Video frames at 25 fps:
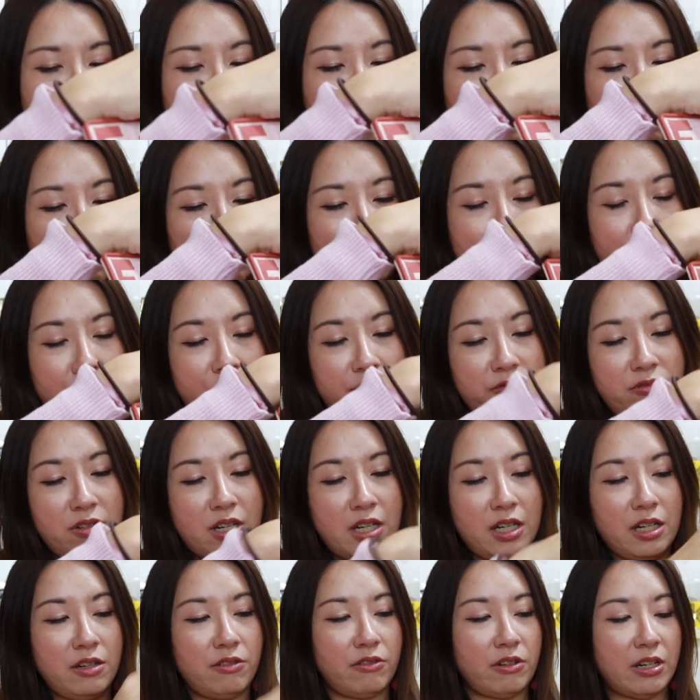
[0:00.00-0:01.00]
so it's
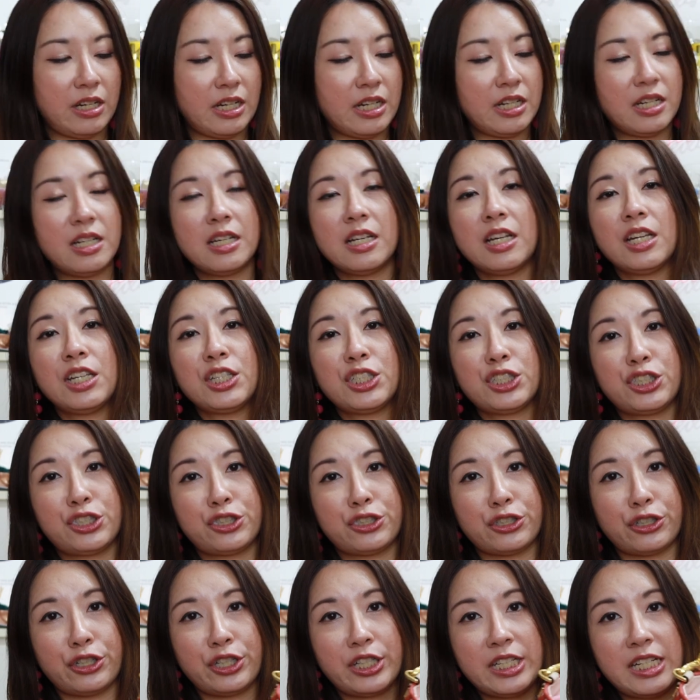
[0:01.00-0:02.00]
really really
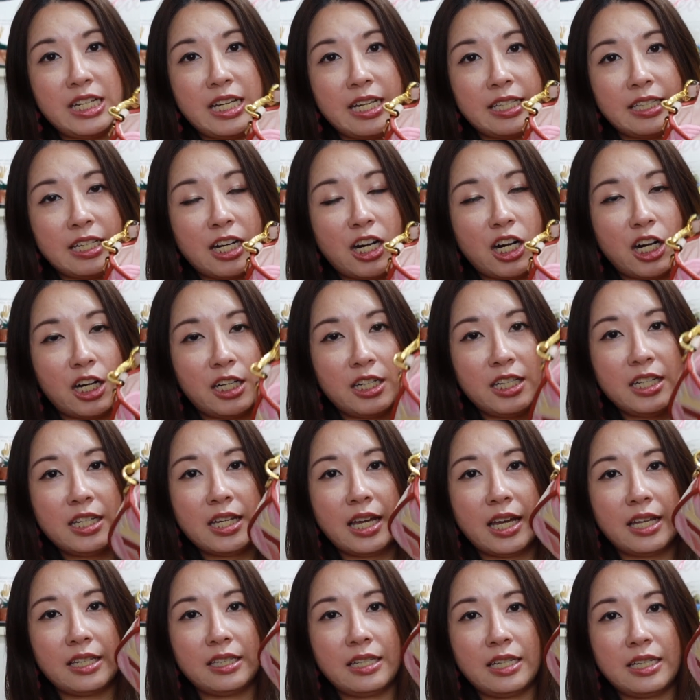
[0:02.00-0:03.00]
sturdy and
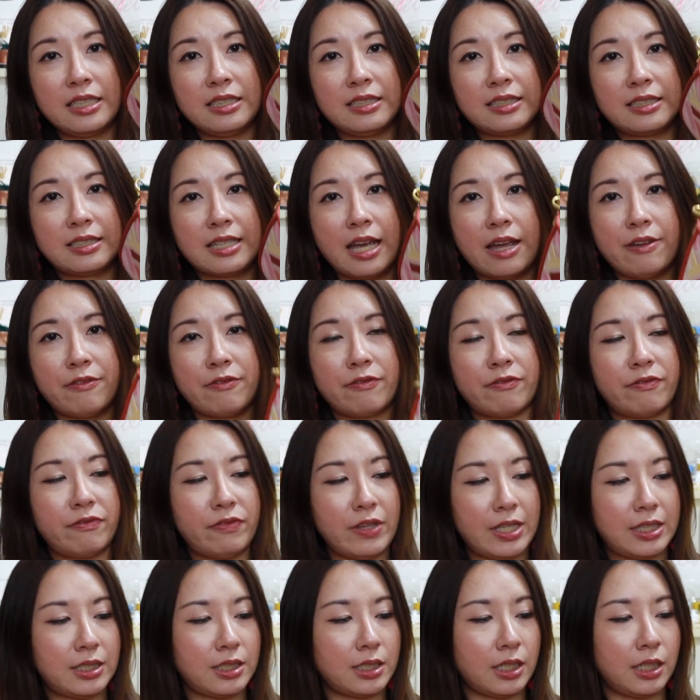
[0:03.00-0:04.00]
hardy and inside
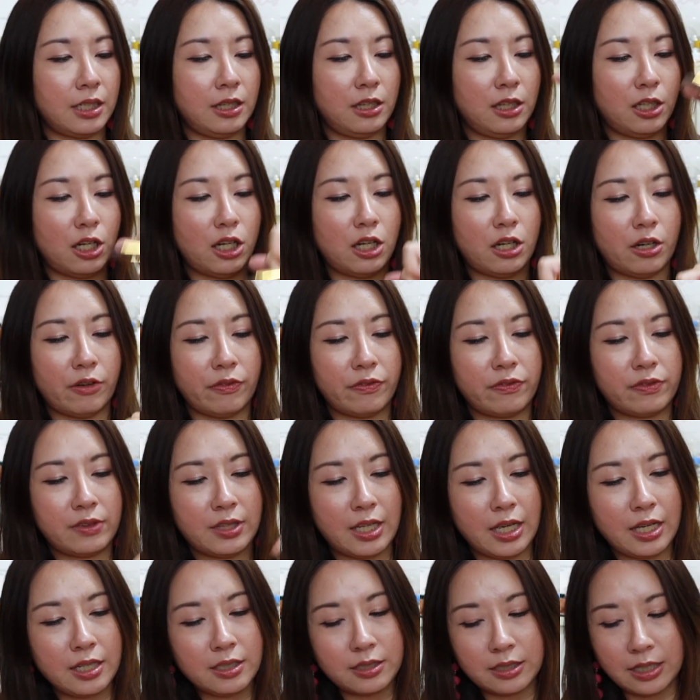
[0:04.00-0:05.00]
fits a lot of
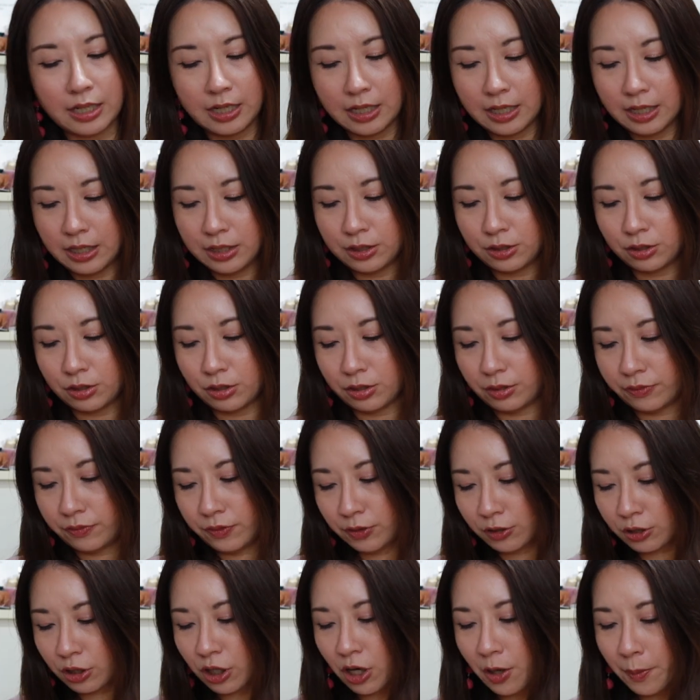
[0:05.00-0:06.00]
things so if
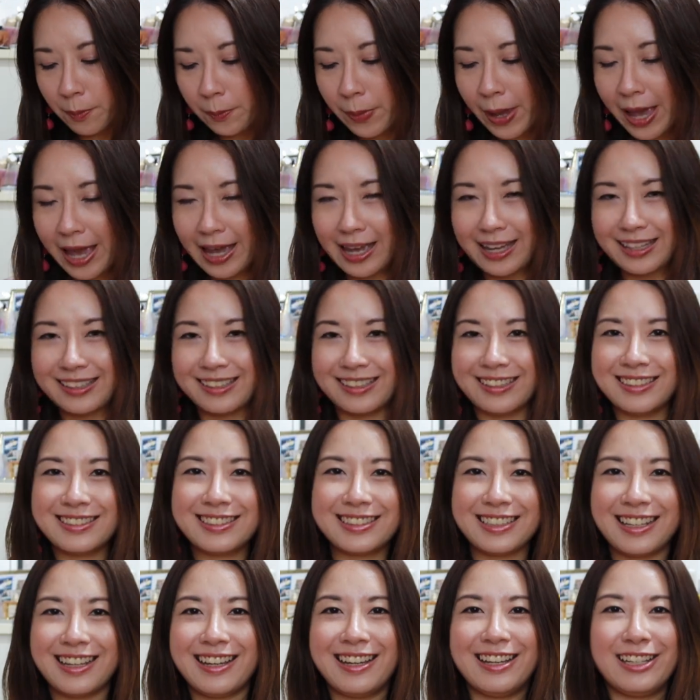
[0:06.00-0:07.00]
you compare
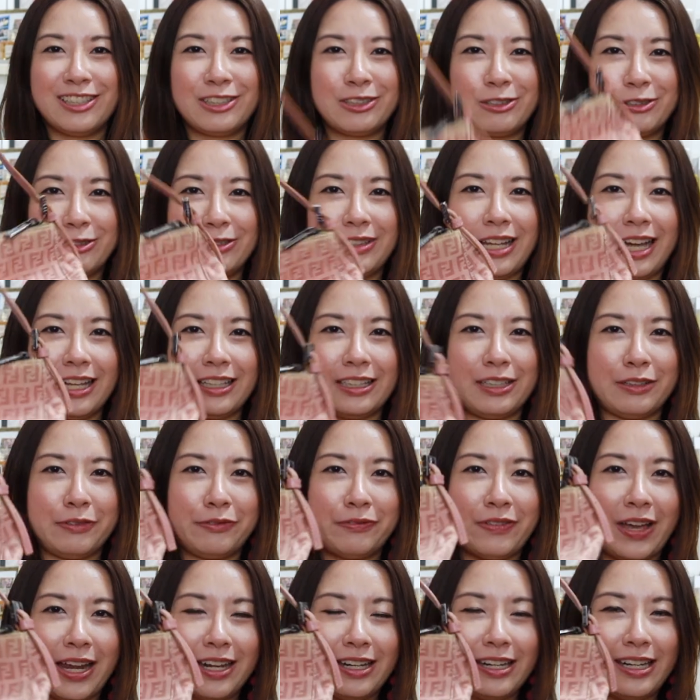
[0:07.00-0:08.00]
this to like the
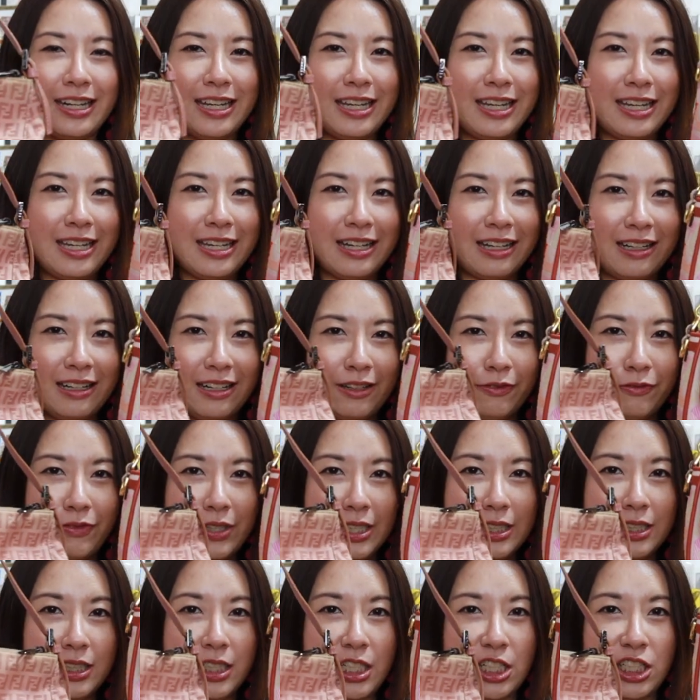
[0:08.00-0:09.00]
Fendi uh,
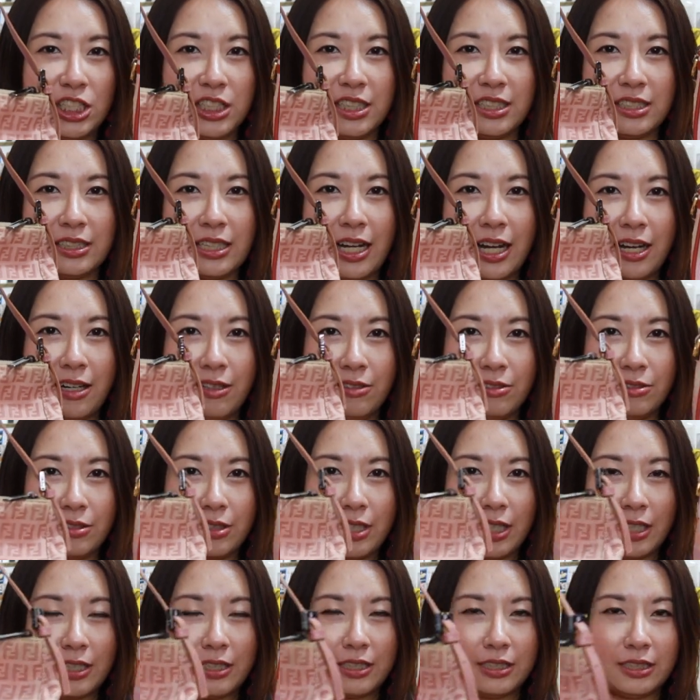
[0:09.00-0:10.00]
vintage style you
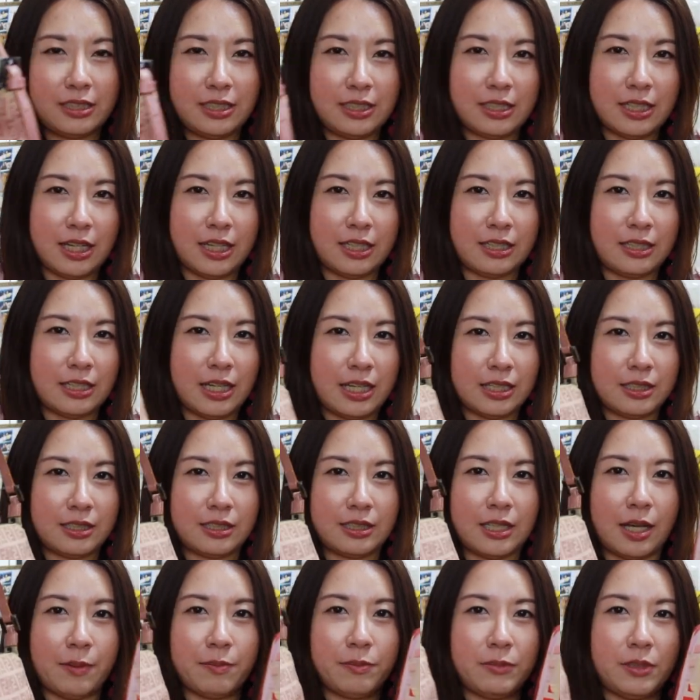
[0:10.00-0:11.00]
can see that there's
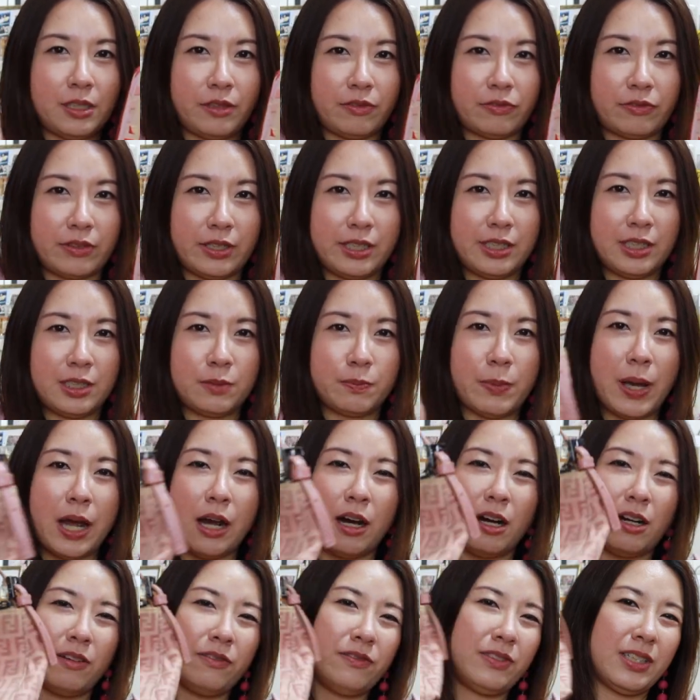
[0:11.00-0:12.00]
some difference
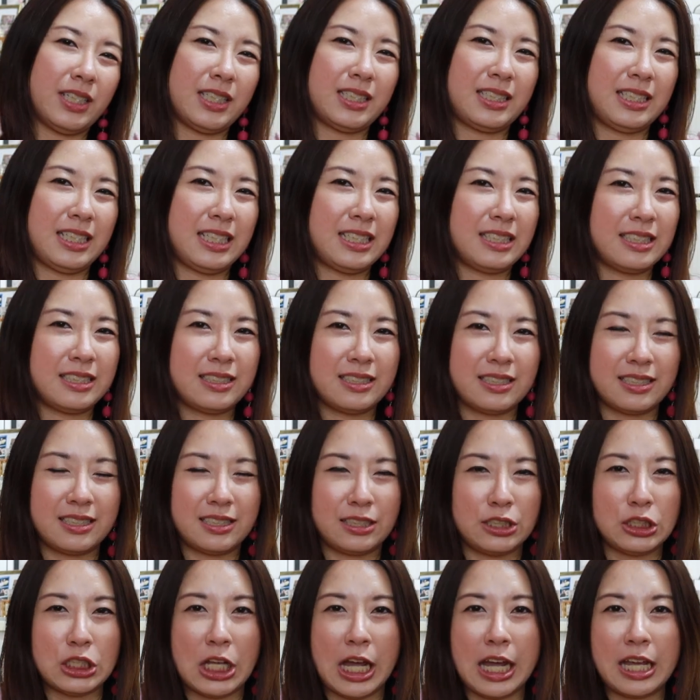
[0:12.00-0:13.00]
but obviously this
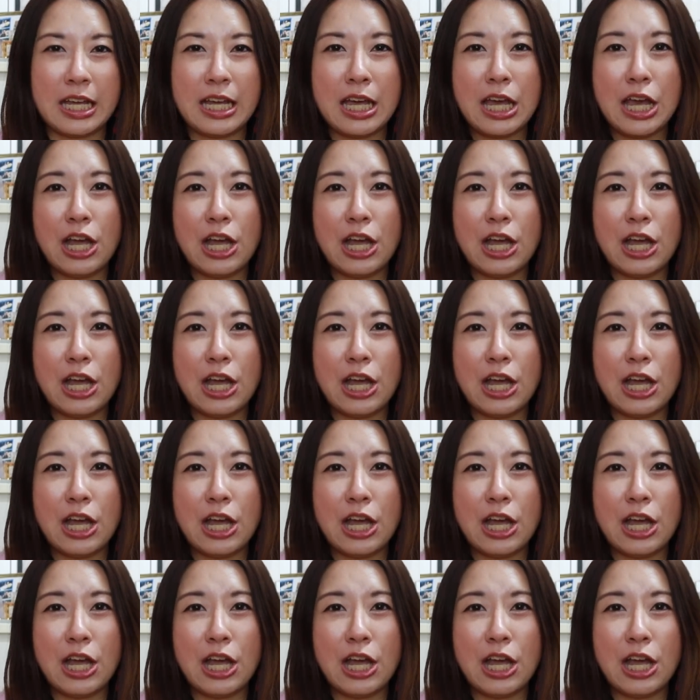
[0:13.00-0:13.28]
is like